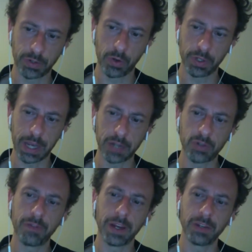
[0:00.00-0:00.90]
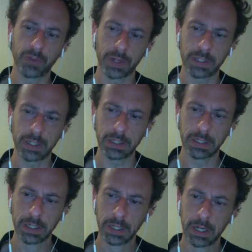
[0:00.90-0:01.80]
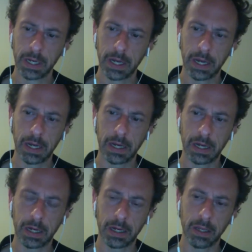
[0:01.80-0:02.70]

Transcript: So he's actually very interested uh,